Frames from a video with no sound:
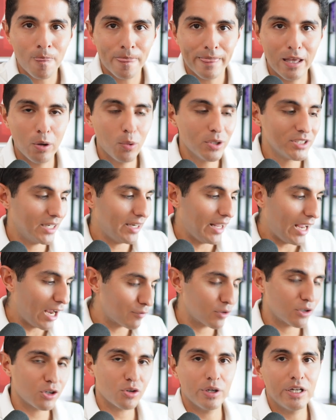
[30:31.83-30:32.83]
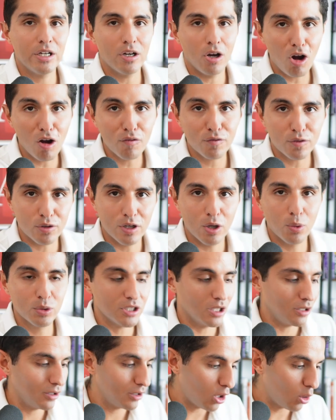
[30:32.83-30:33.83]
It was an evergreen offer. It was
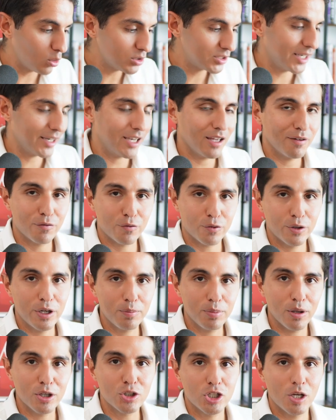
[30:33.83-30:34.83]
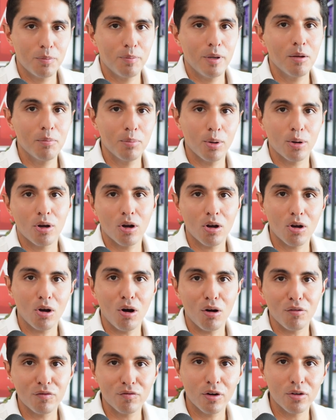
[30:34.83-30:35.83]
a low ticket, free plus shipping book a
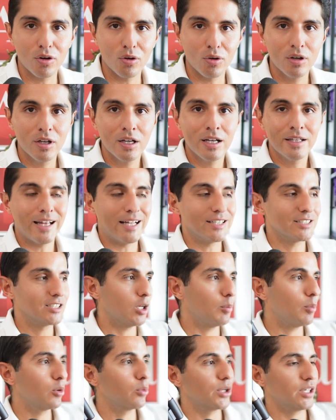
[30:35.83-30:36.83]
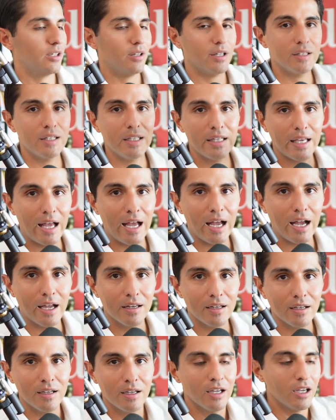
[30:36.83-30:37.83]
call funnel that someone would click the ad,